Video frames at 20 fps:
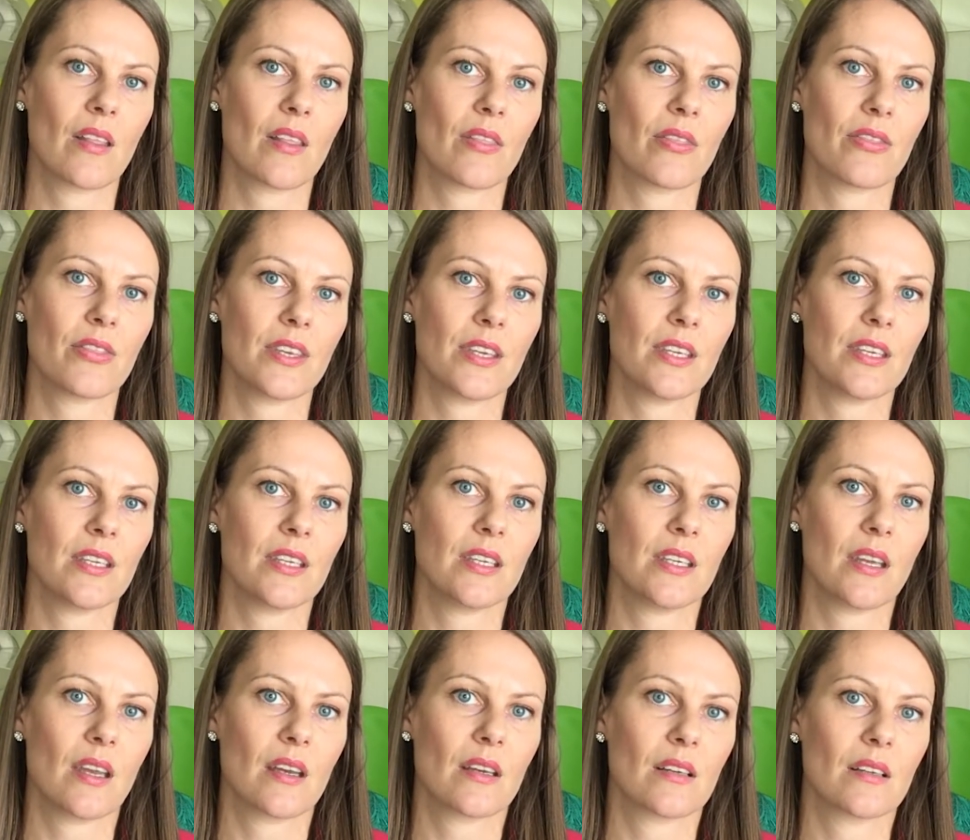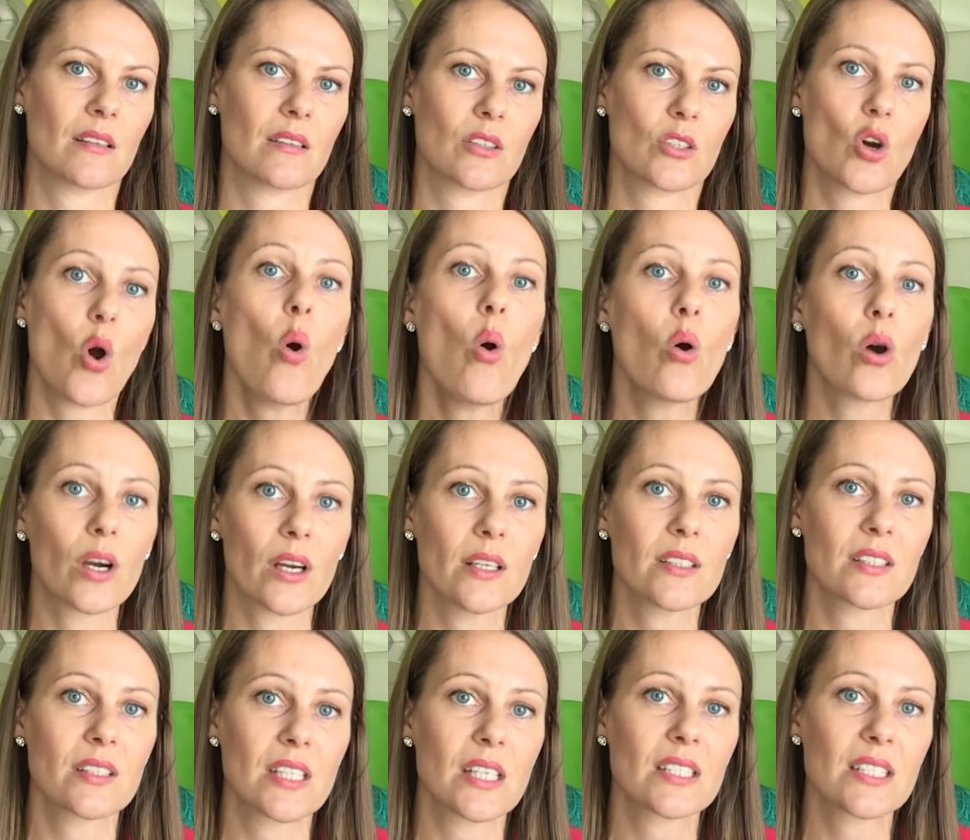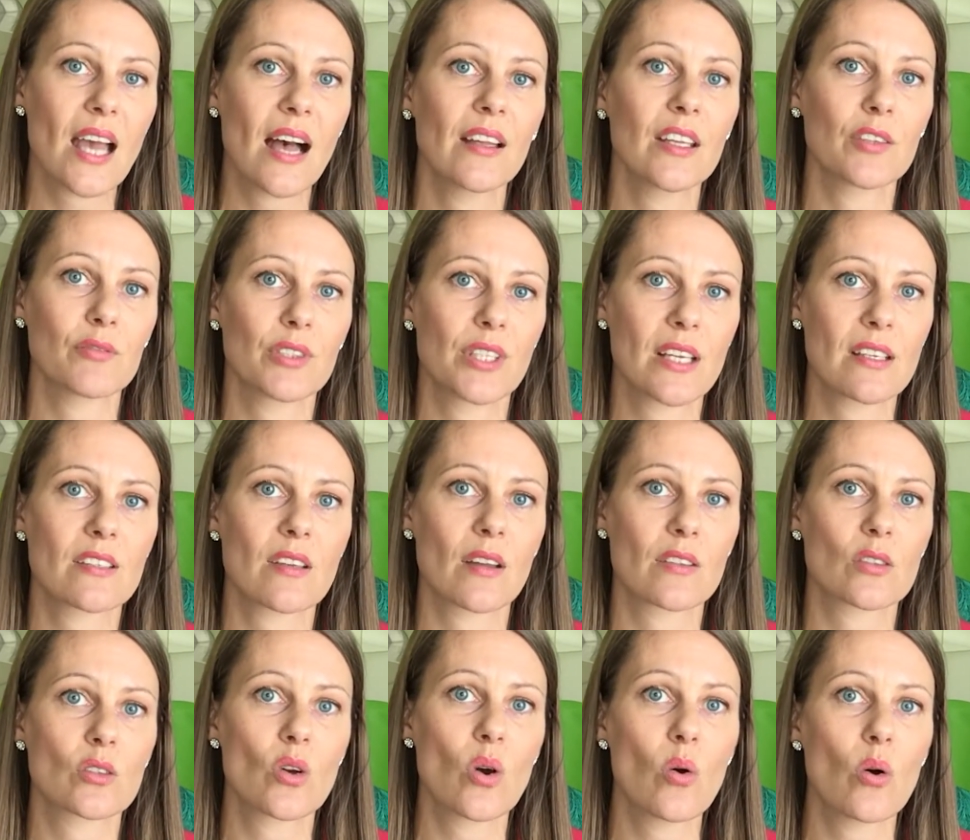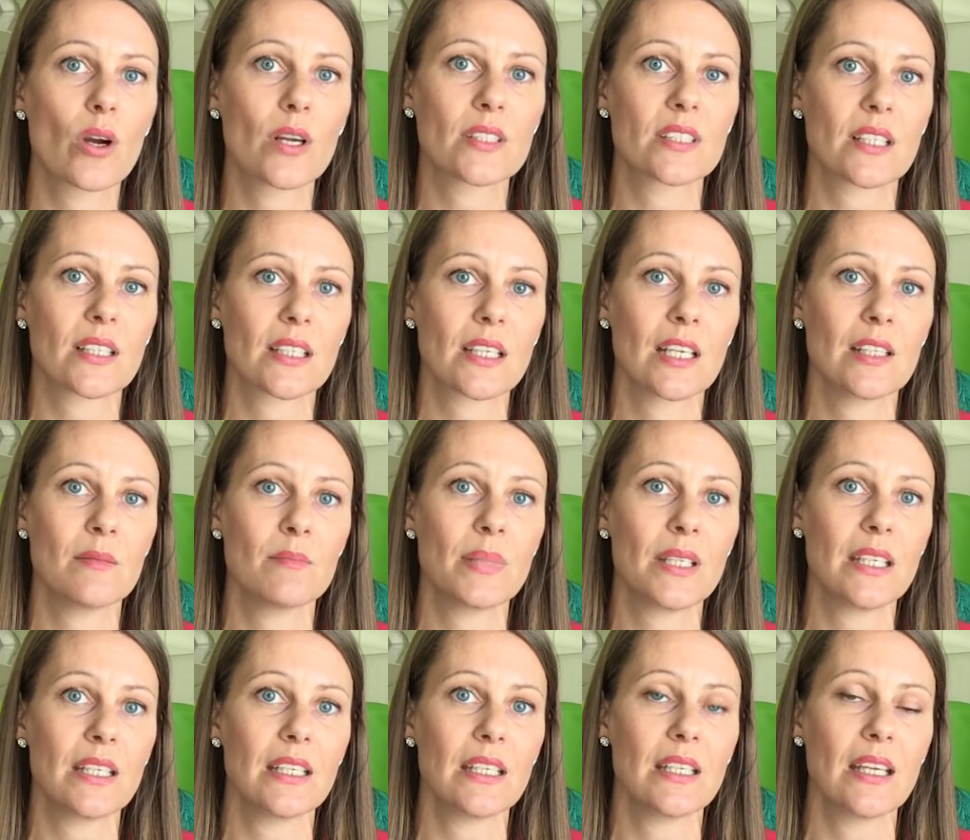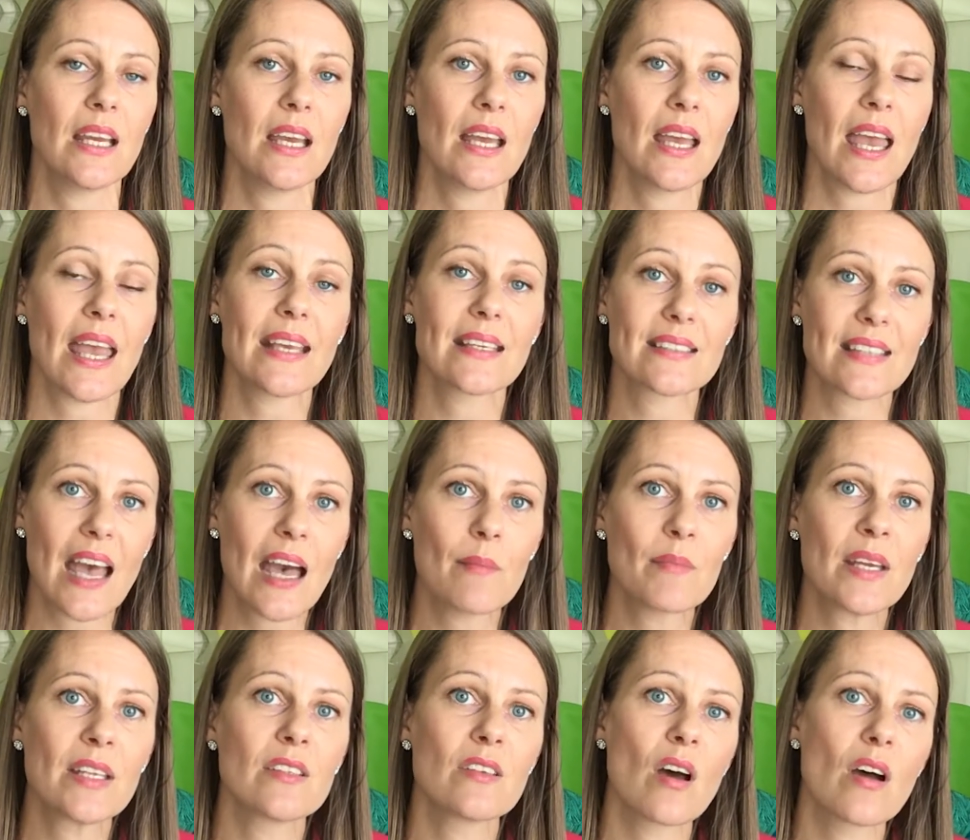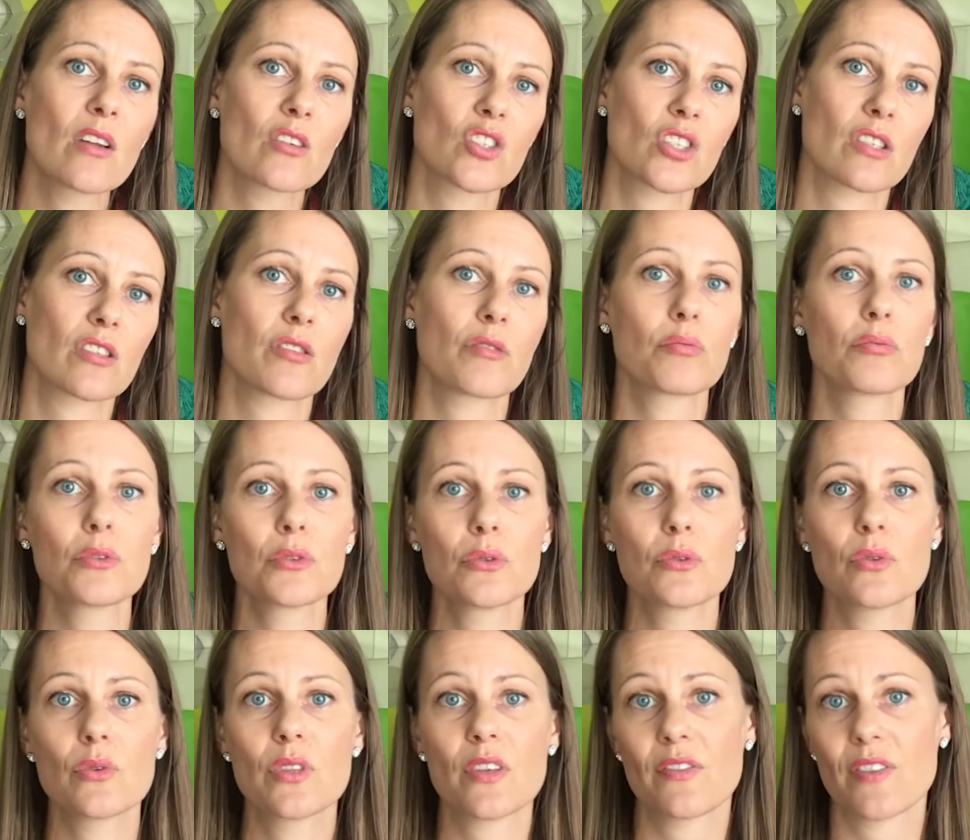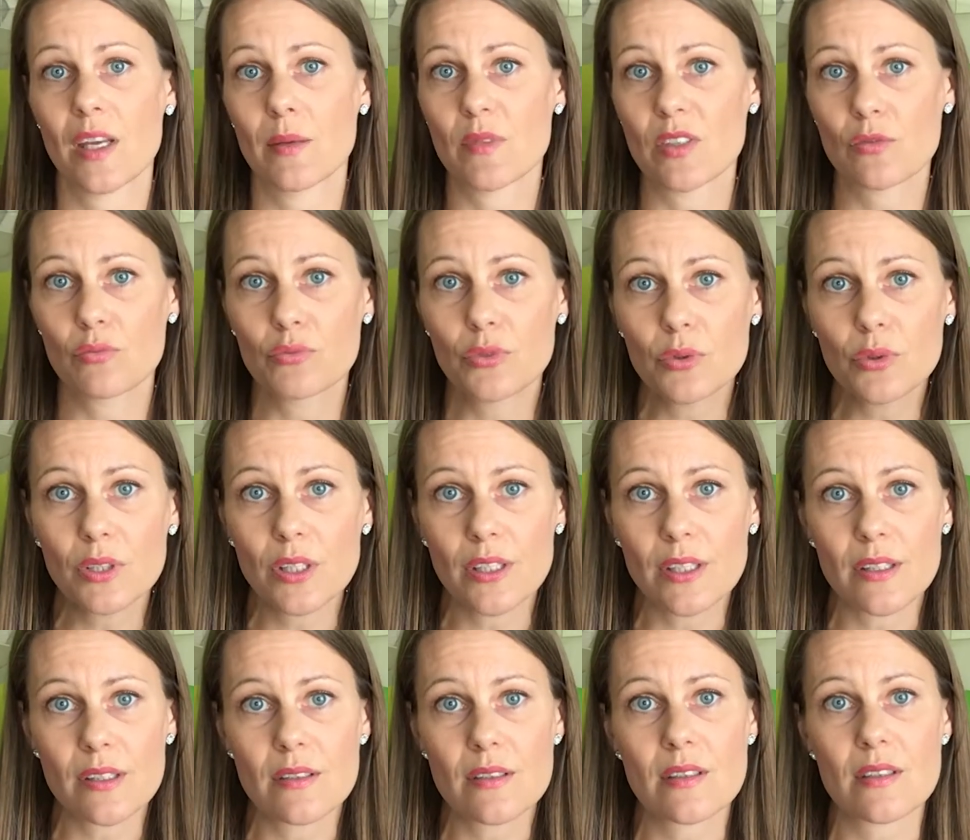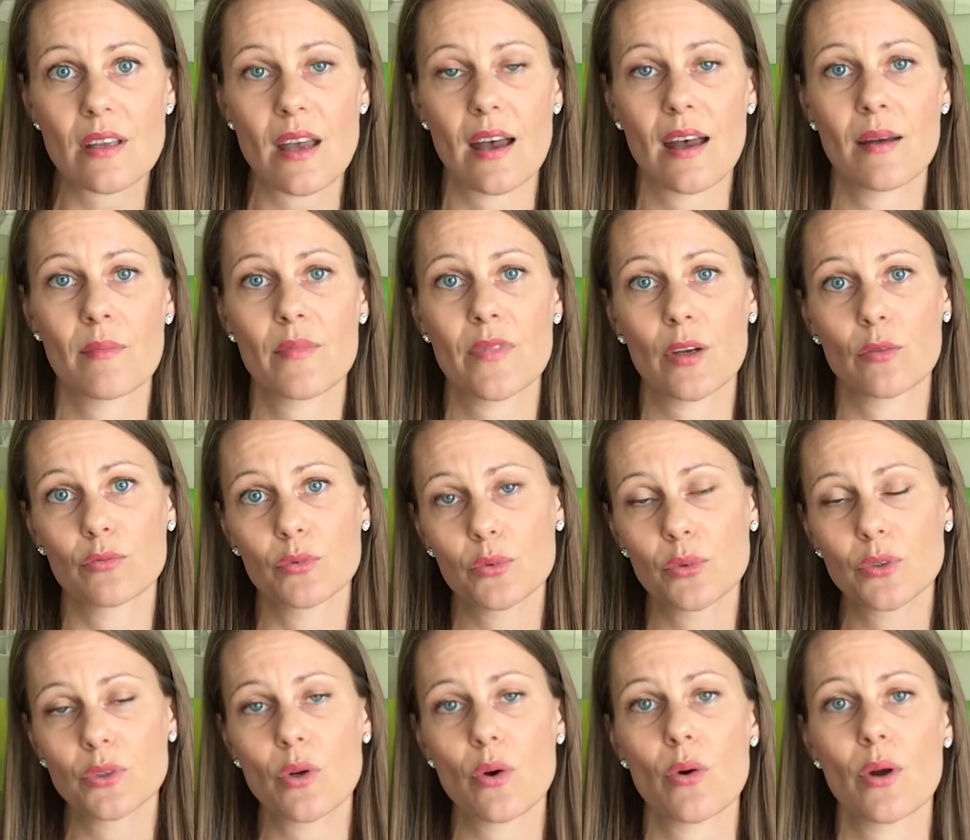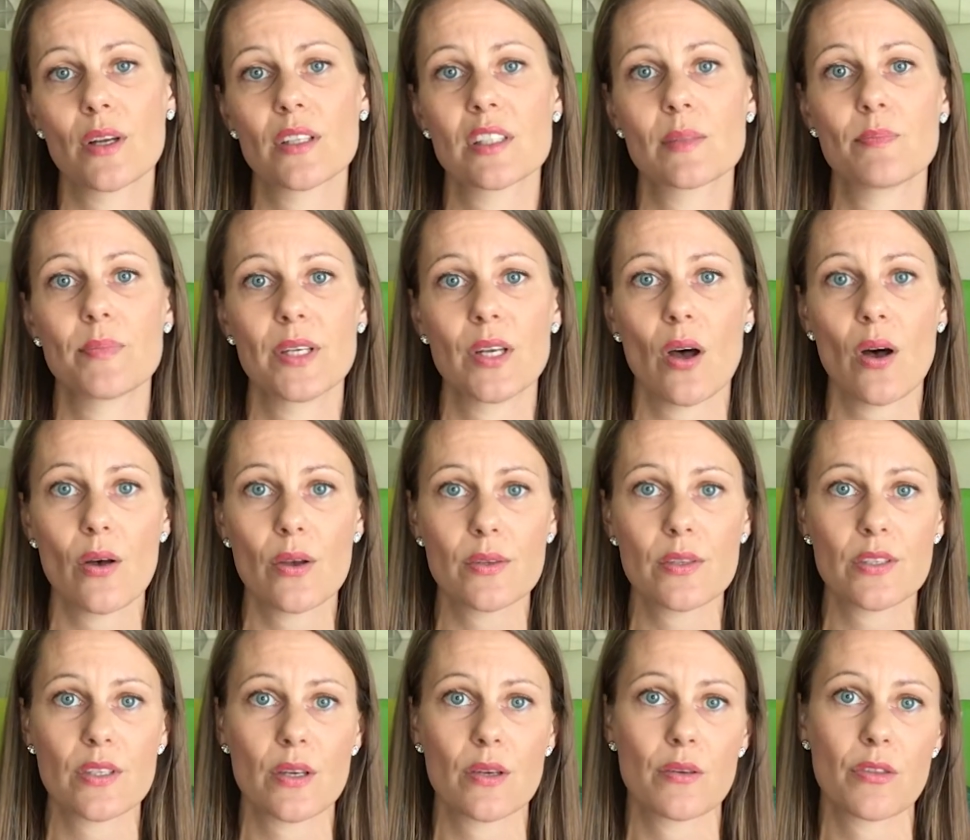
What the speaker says: the court, the Italian Renaissance court, can be examined not just through the famous rulers that ruled courts, but also